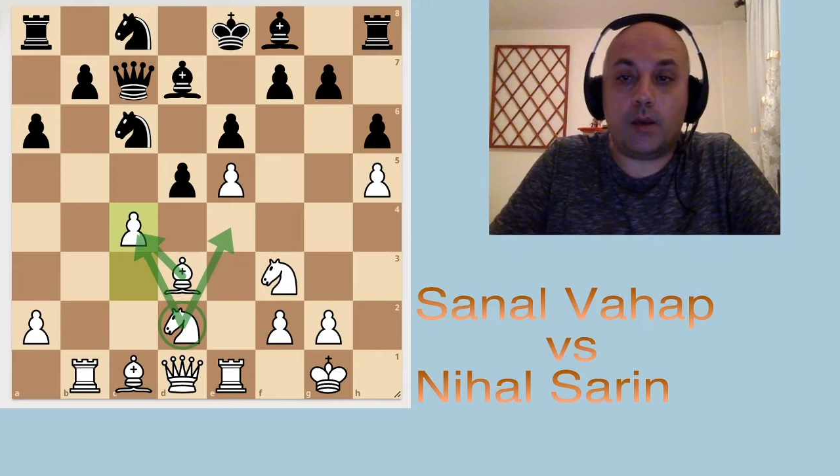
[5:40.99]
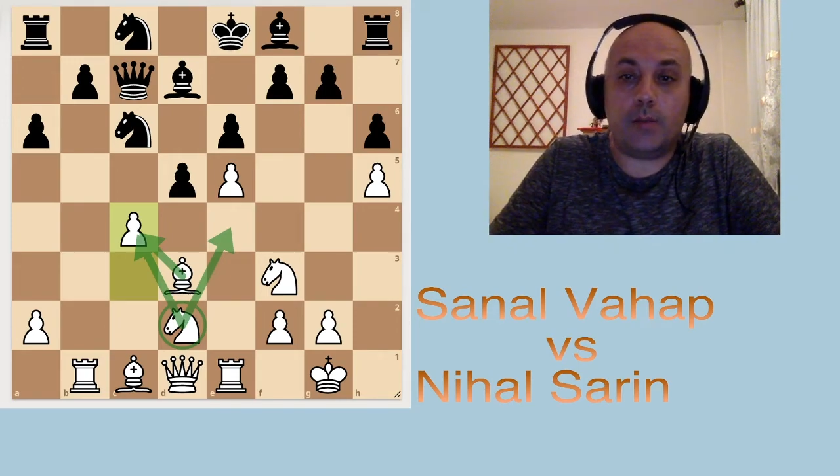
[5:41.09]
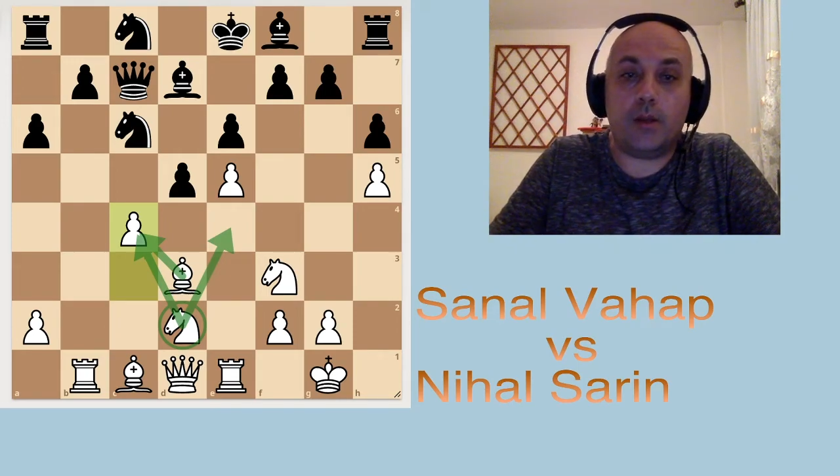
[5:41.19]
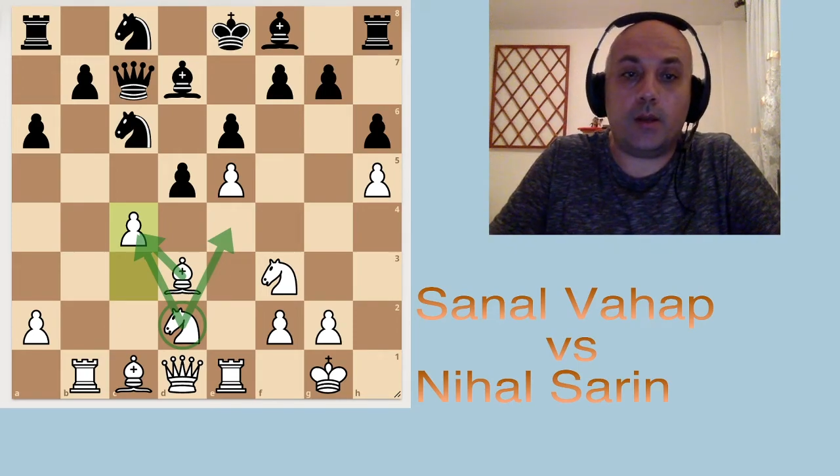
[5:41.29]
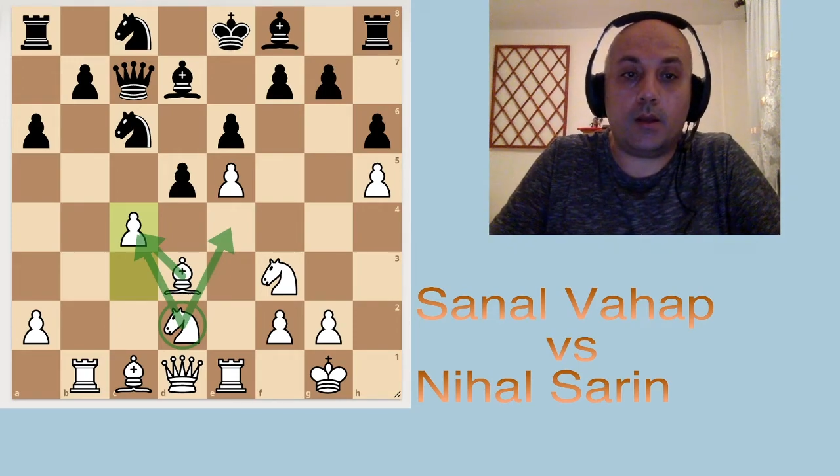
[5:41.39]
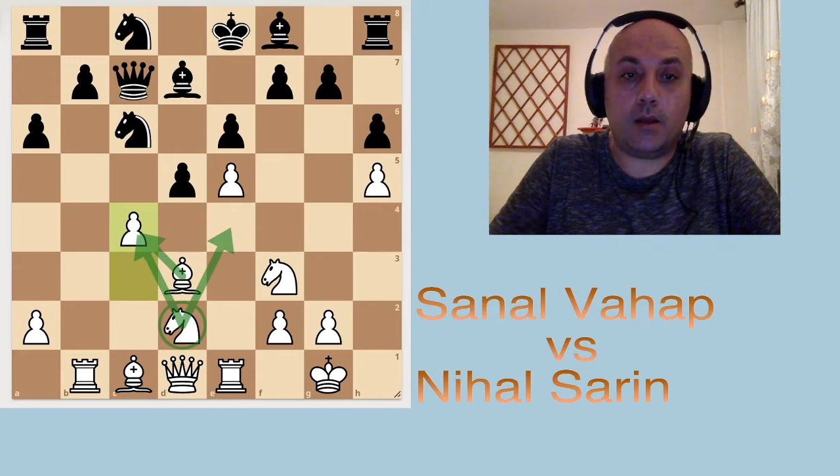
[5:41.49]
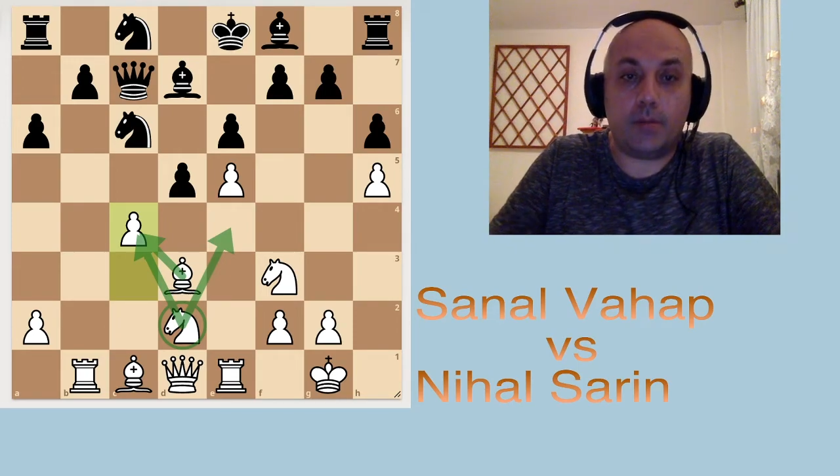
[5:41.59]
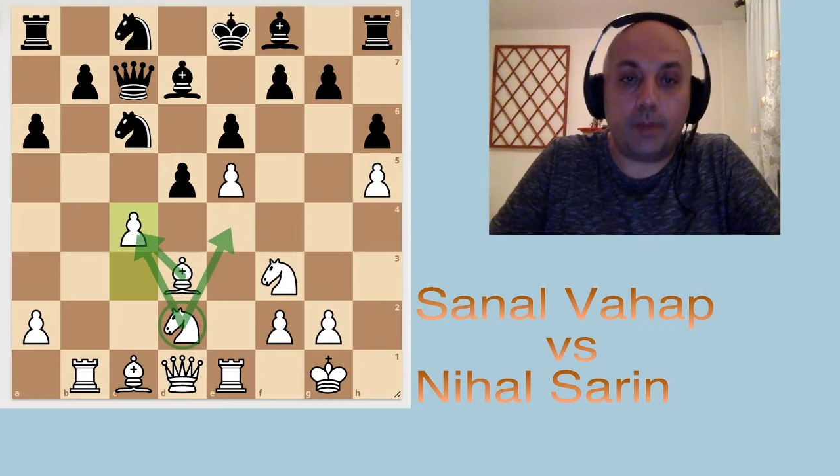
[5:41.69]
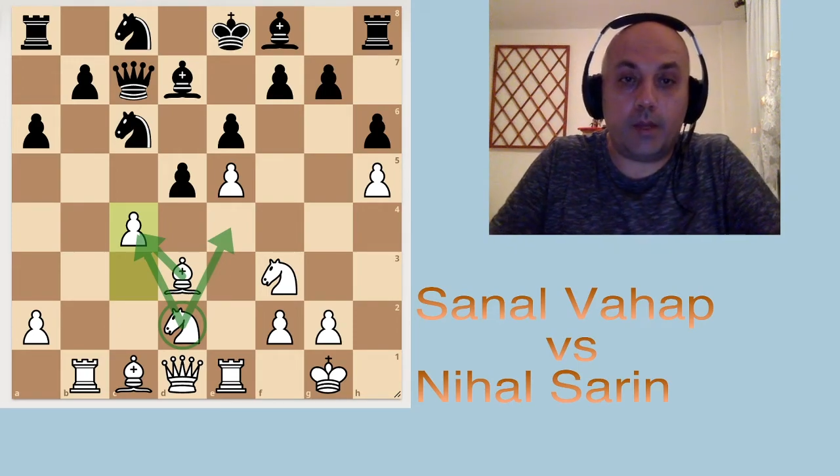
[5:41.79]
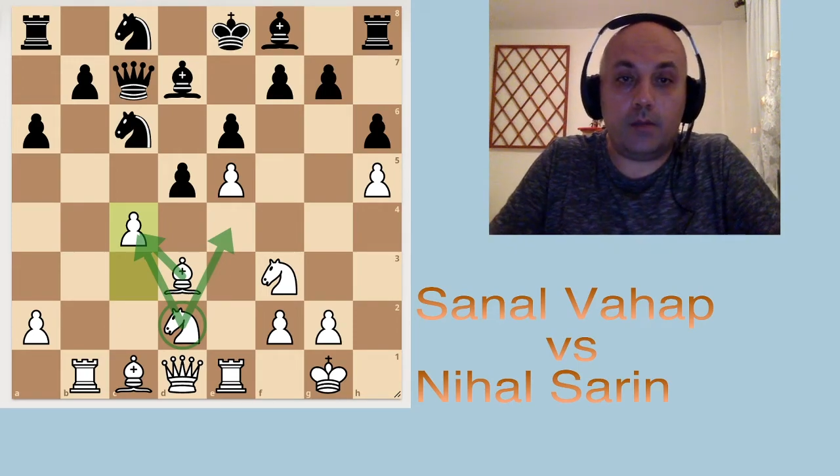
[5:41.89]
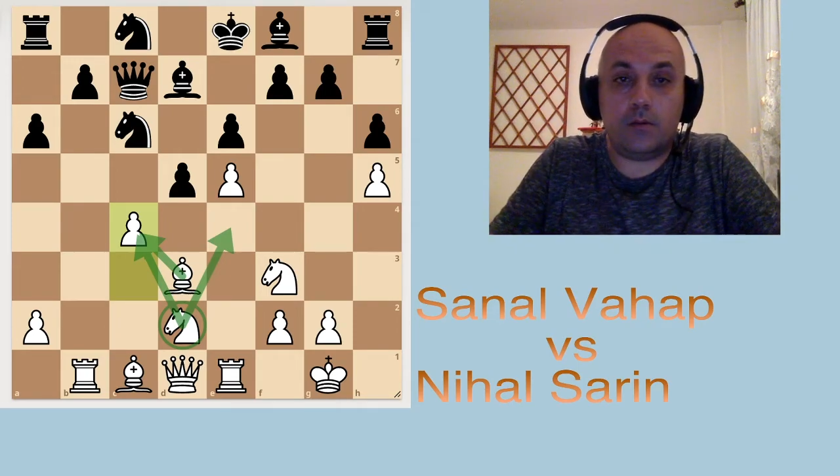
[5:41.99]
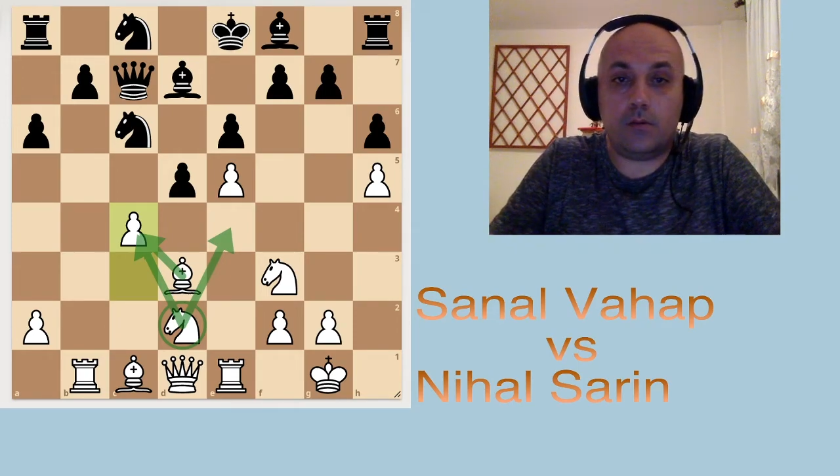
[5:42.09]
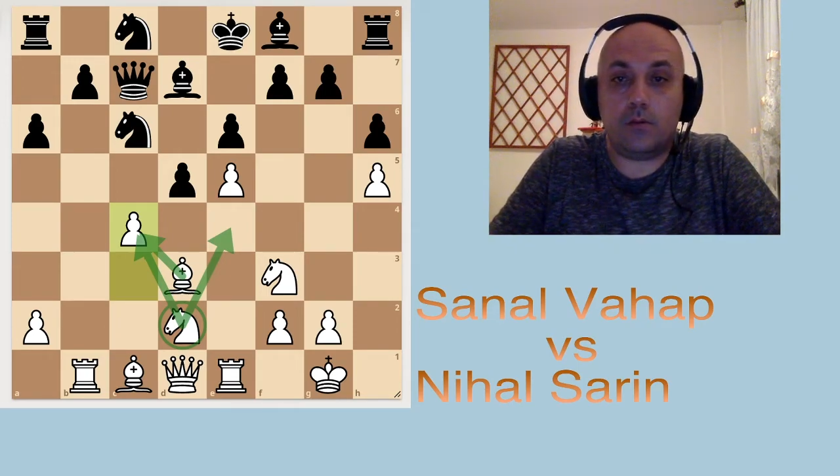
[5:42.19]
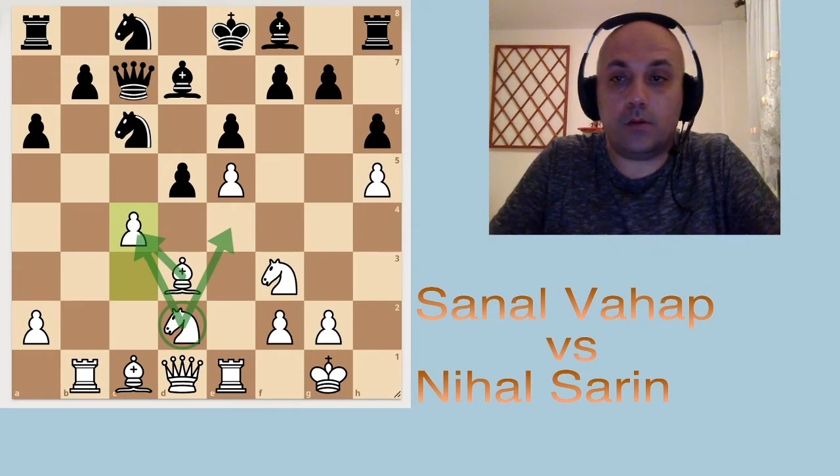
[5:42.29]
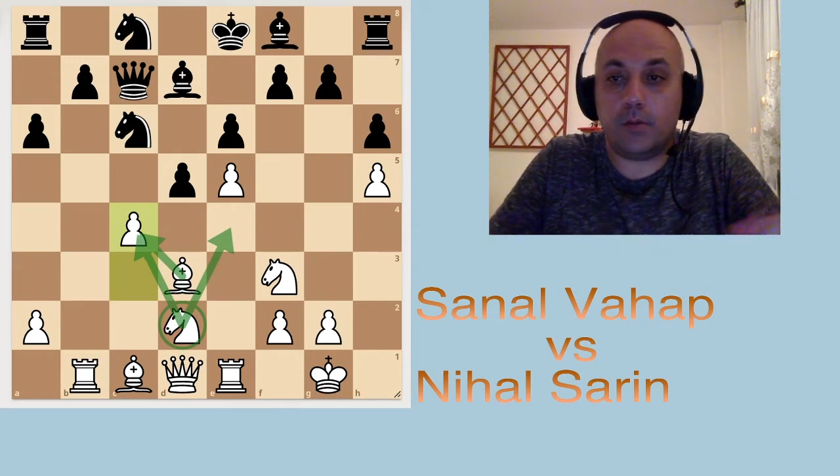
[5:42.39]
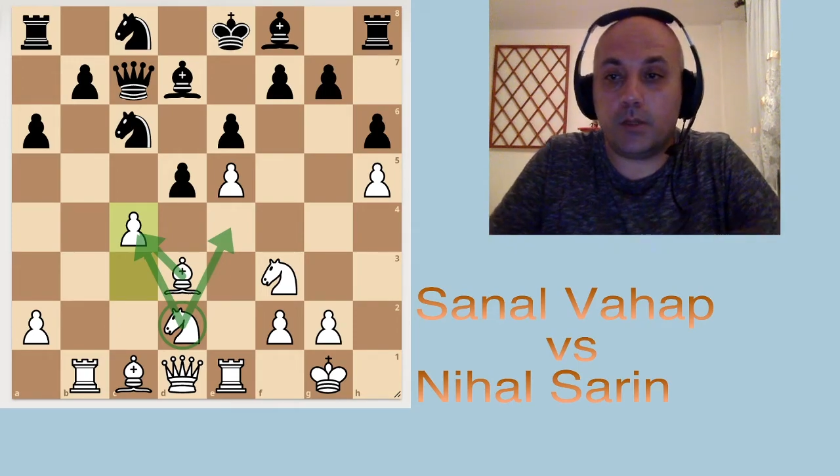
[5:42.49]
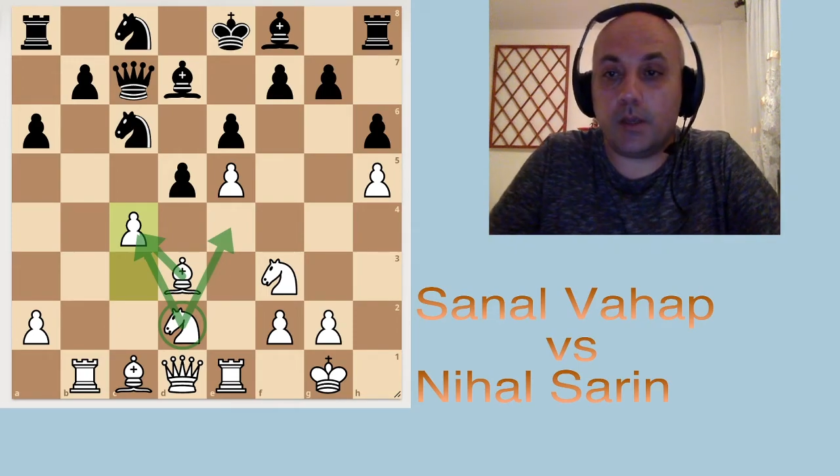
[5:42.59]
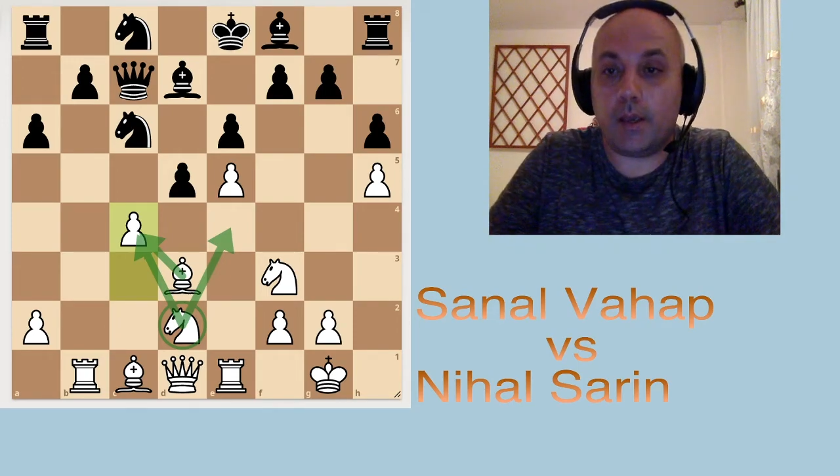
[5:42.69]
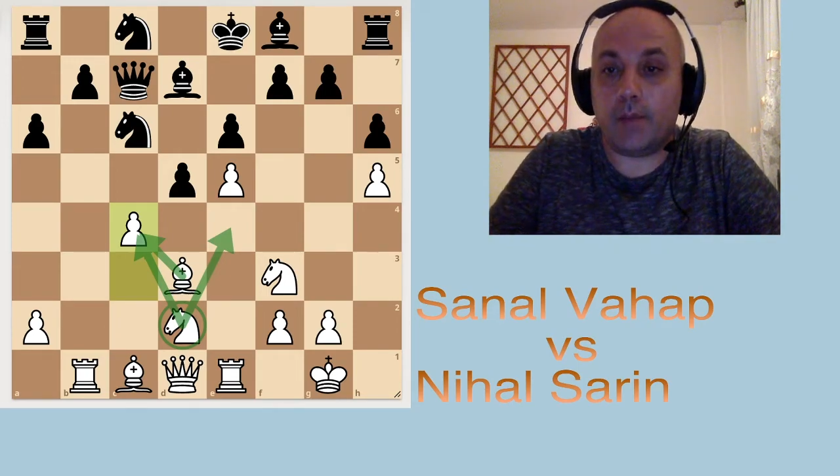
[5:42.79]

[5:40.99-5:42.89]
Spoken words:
I mean, I played the tournament game.